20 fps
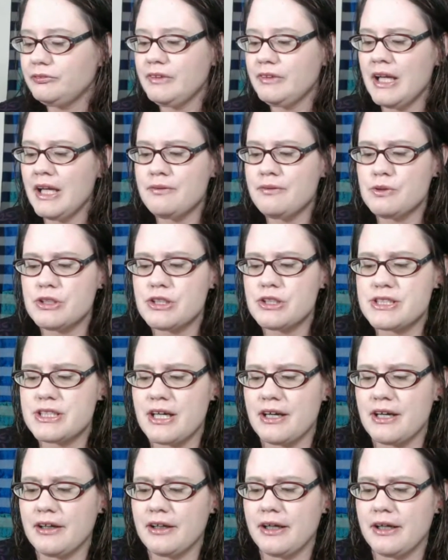And we'll just
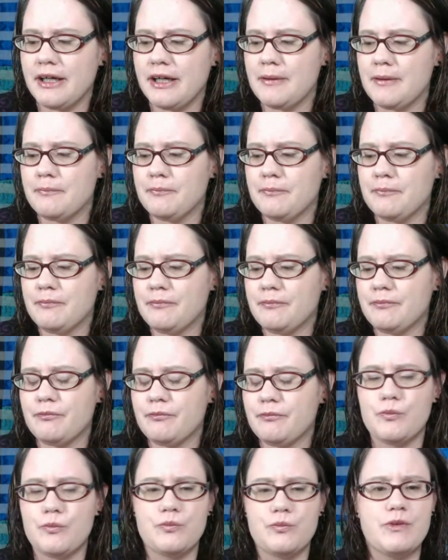talk,
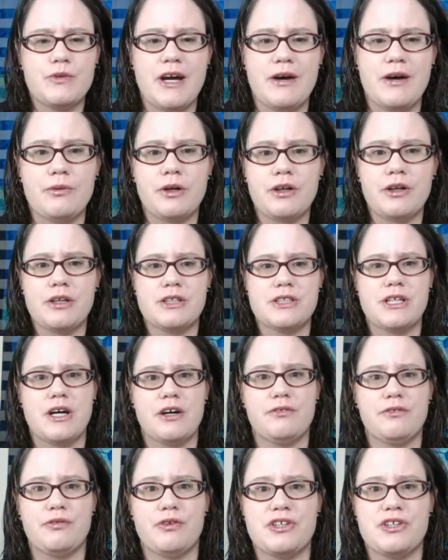we're going to
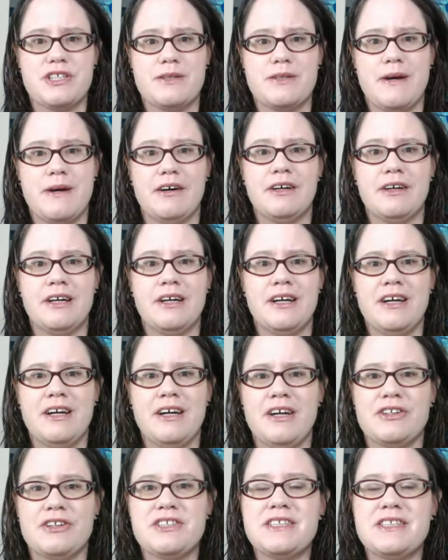talk first about
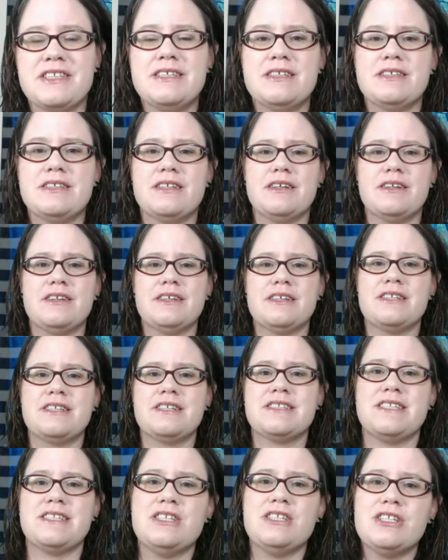just the
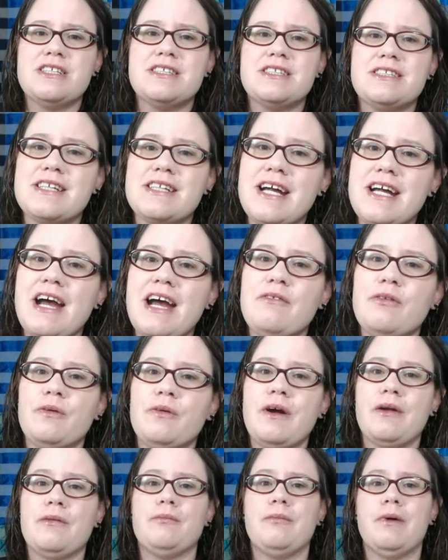distinctions that I have
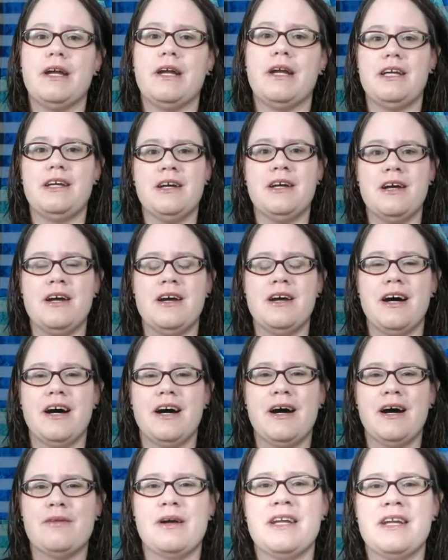around money.
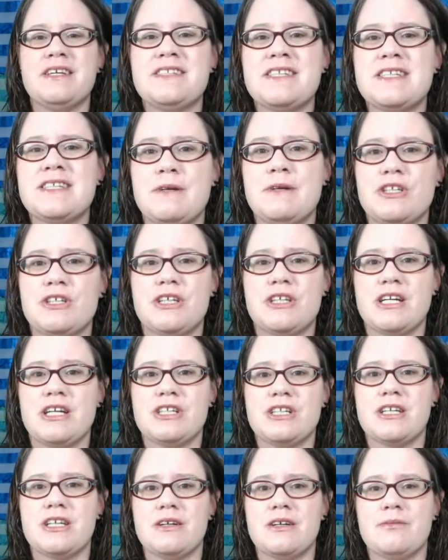And this has been
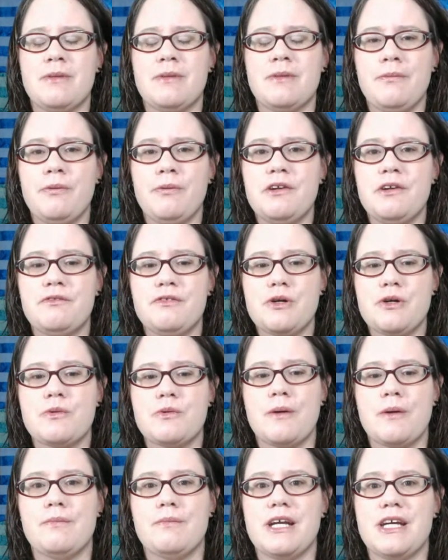changing. My point of view
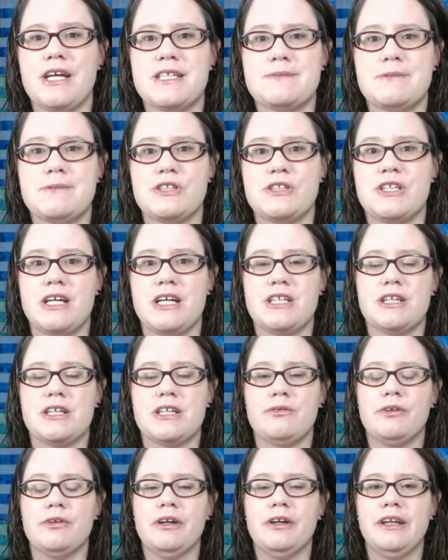around money has been
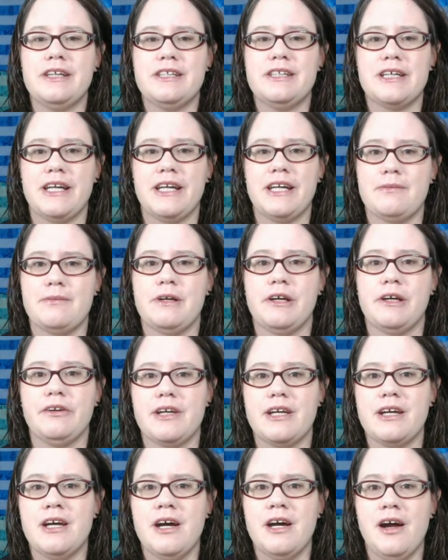changing really
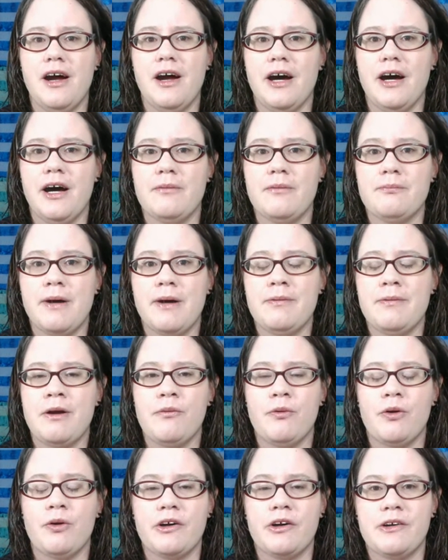dynamically by my
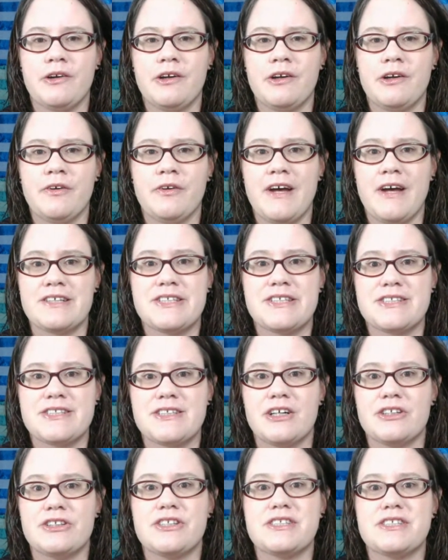work with Access
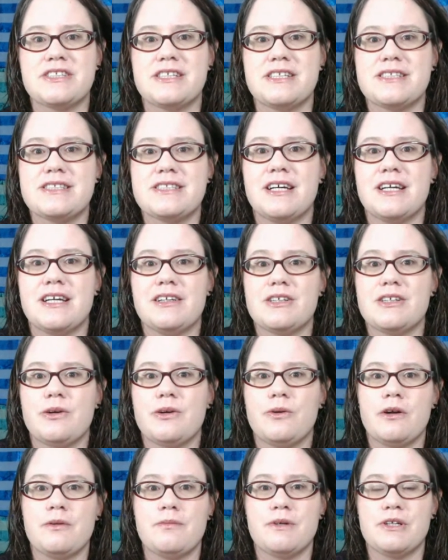Consciousness and
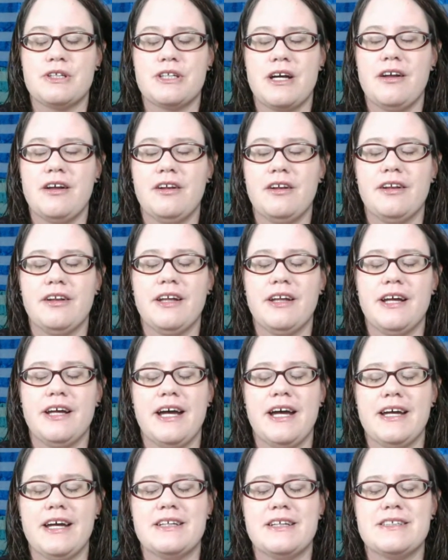Corey Michelle,
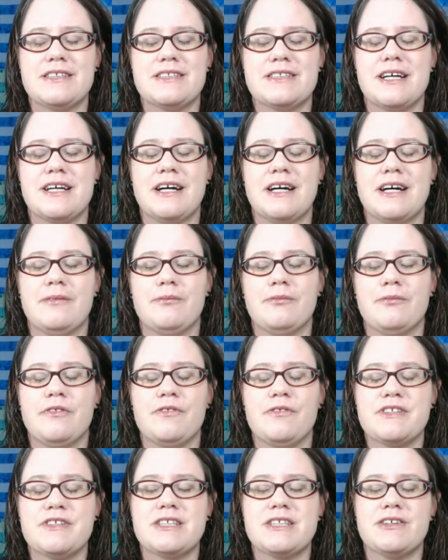and the
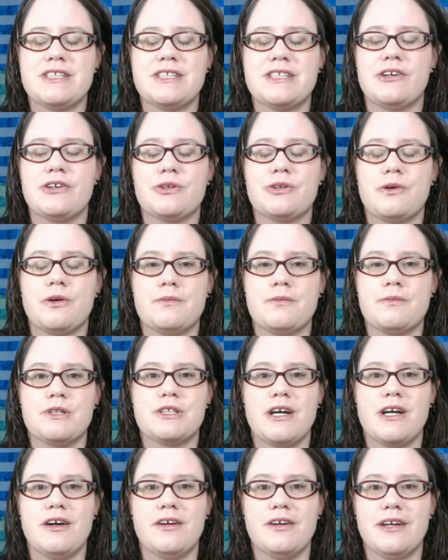facilitators Corey
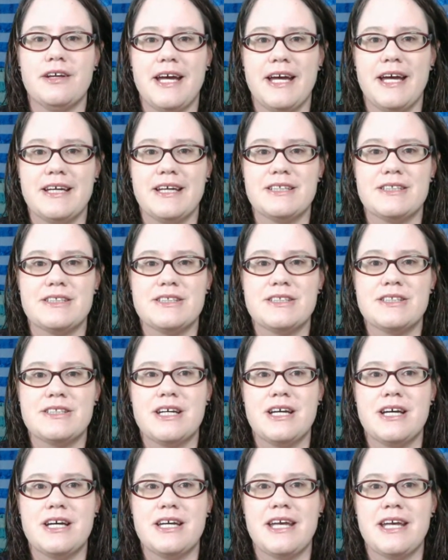Michelle and
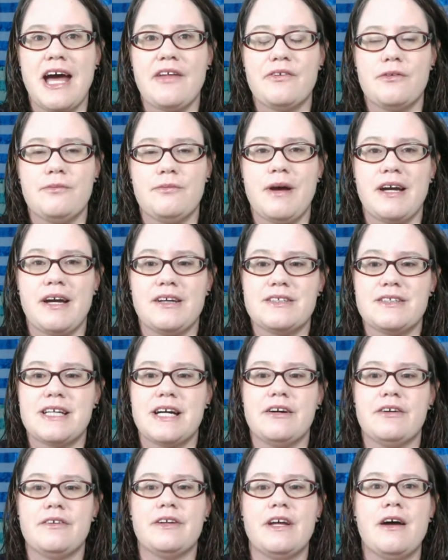Catherine
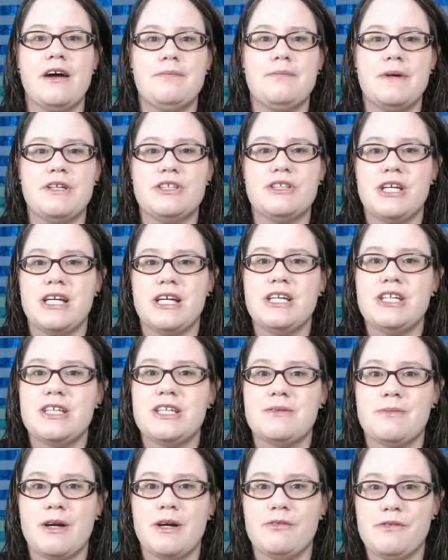McIntyre have been
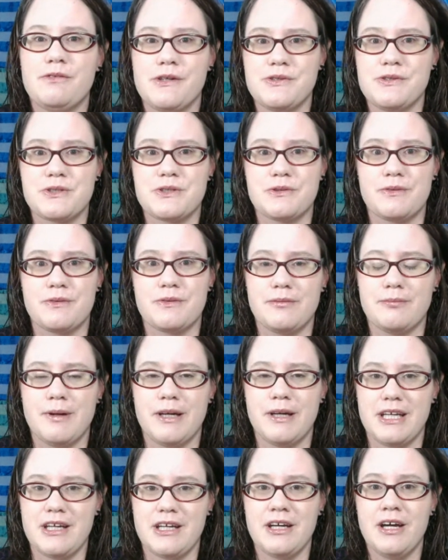changing my views around
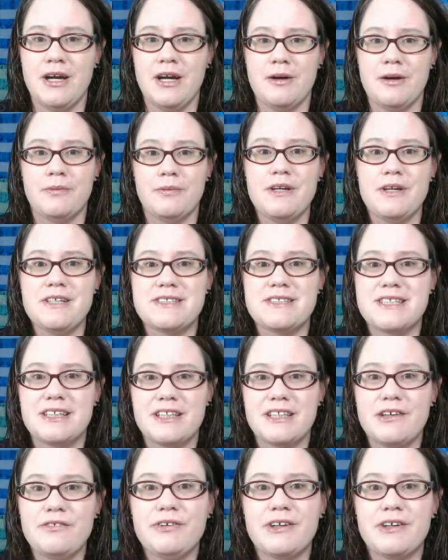money pretty
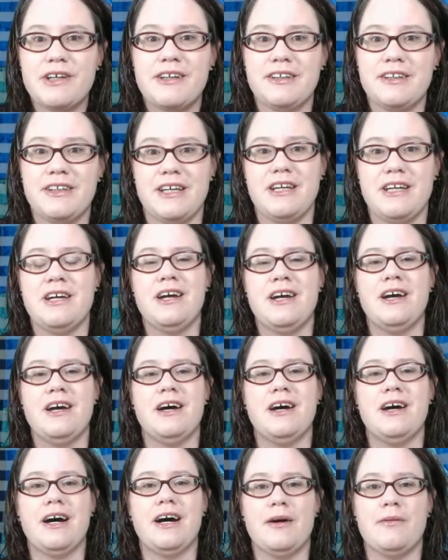significantly
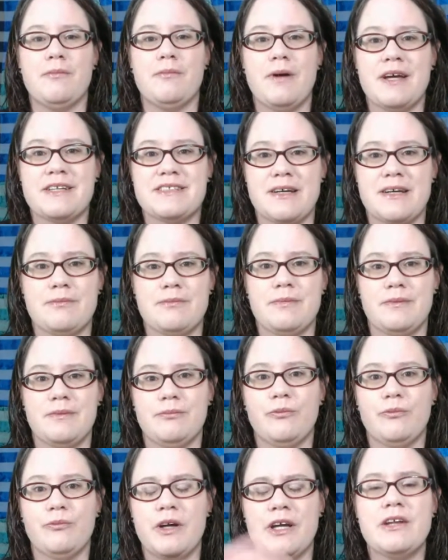as I'm
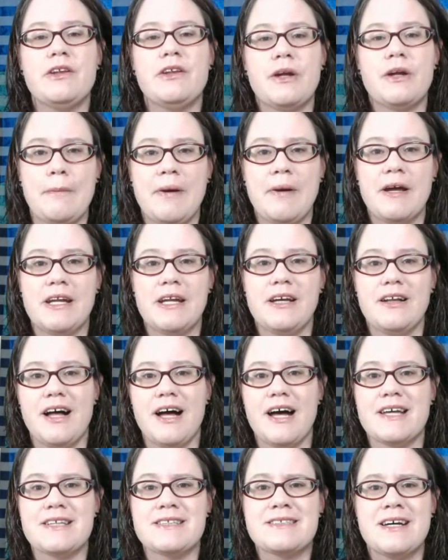in their money
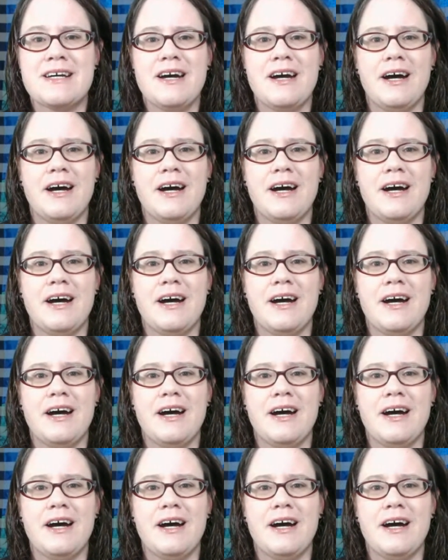class.